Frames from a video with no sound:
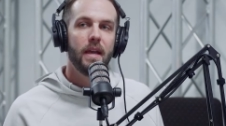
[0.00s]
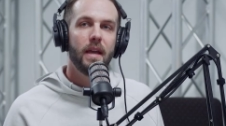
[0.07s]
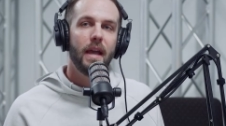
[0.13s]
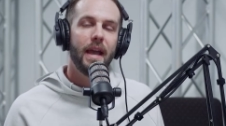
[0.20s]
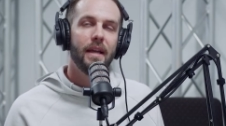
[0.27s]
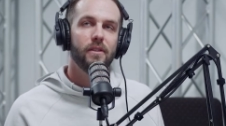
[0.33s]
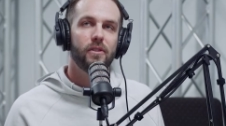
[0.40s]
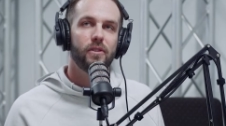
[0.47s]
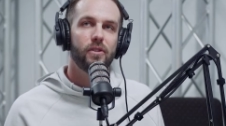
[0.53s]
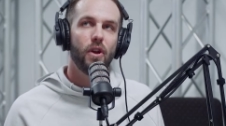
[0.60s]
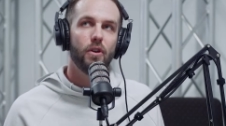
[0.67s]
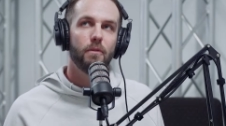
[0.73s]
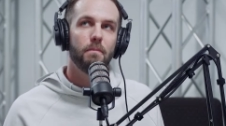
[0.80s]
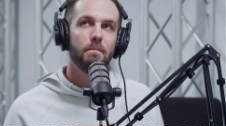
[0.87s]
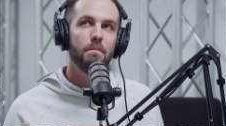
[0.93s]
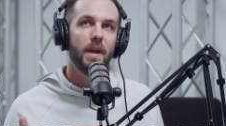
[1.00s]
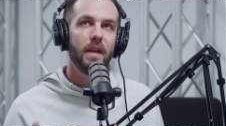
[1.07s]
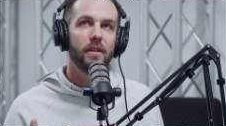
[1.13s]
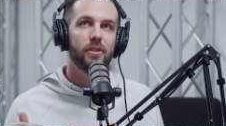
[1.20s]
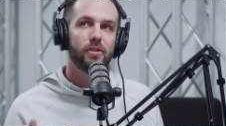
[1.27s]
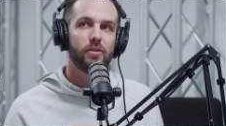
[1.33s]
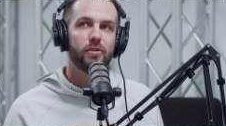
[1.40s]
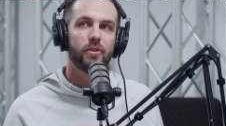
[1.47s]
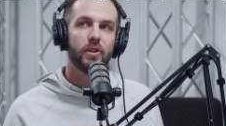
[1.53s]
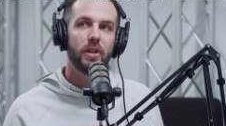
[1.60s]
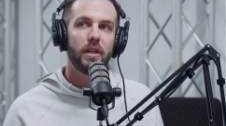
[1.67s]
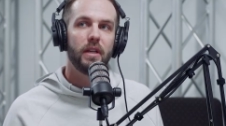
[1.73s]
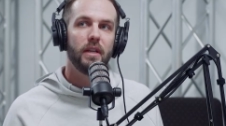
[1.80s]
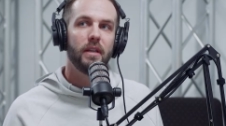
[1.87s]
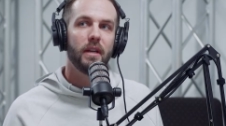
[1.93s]
And so,
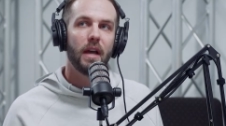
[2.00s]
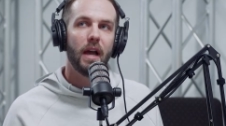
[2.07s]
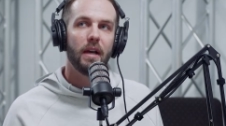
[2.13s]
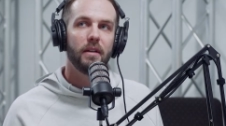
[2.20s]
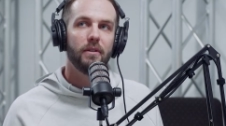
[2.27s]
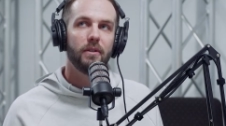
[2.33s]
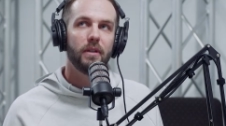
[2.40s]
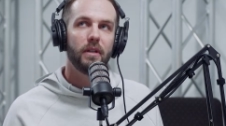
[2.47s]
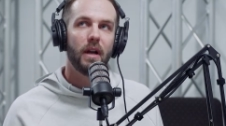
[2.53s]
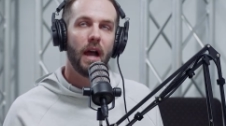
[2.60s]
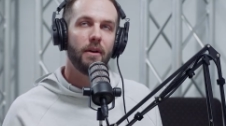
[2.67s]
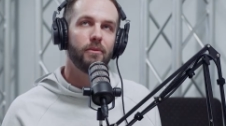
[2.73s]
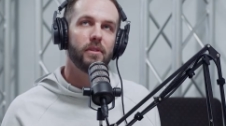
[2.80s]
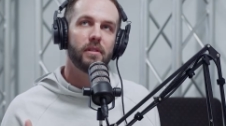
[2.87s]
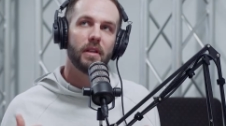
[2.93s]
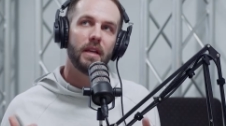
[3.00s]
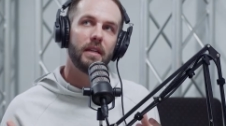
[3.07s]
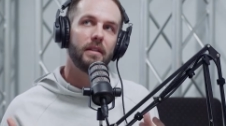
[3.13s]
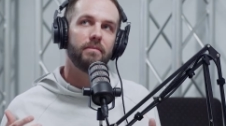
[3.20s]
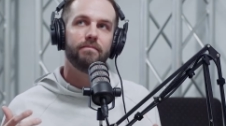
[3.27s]
ministry, I was like,